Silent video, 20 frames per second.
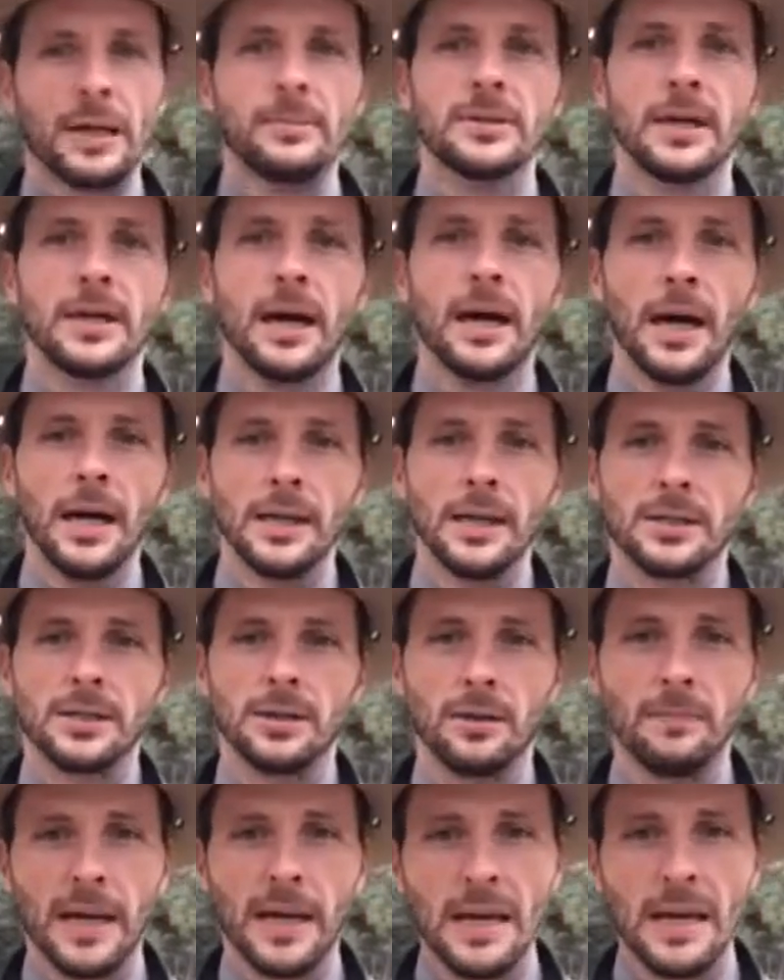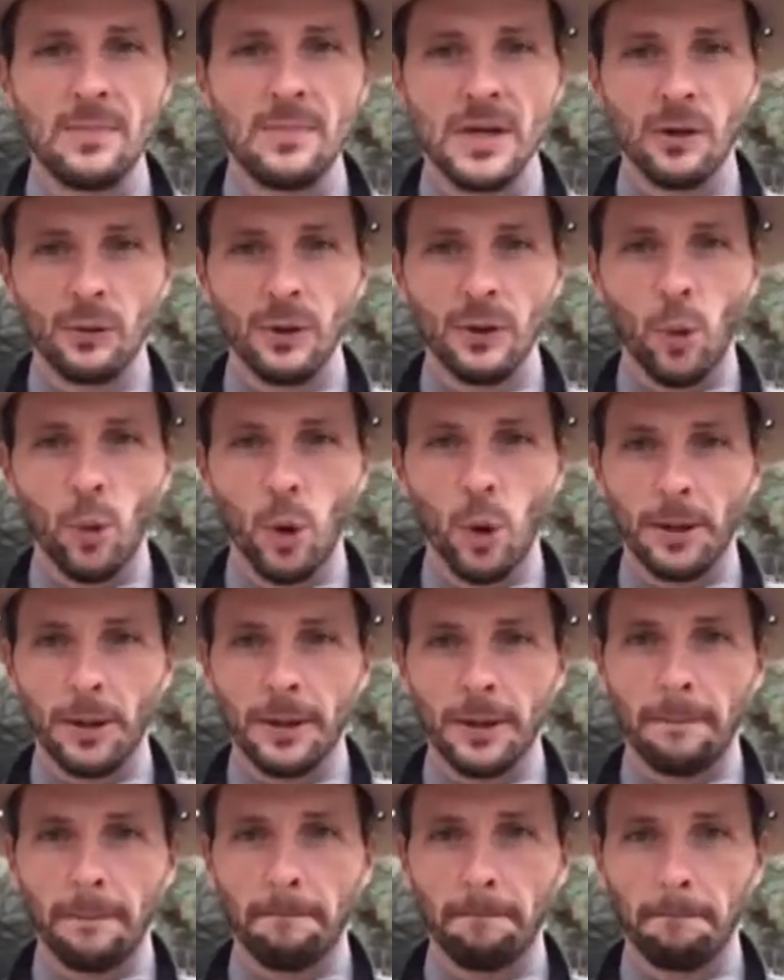them to us. There may be a reward.